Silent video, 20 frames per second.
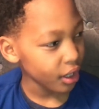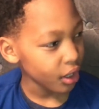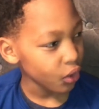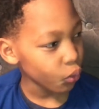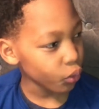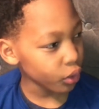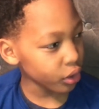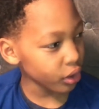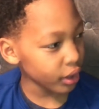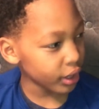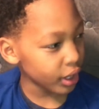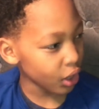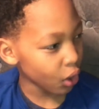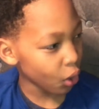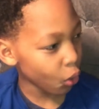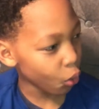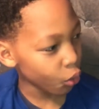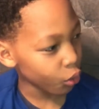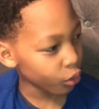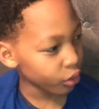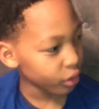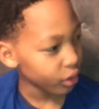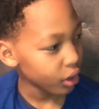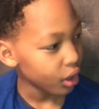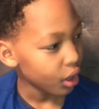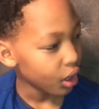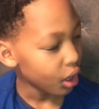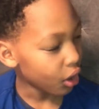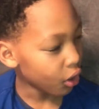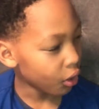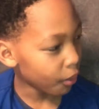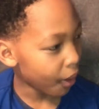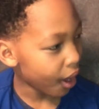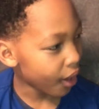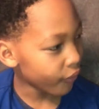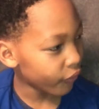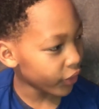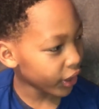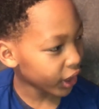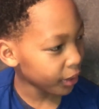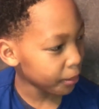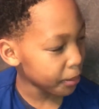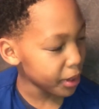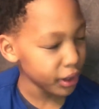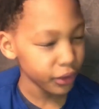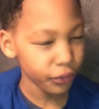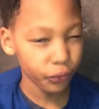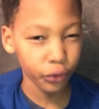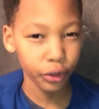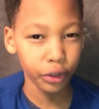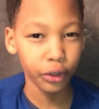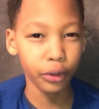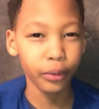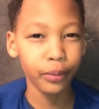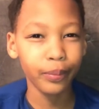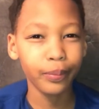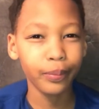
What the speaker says: when you get older, I recommend it for you.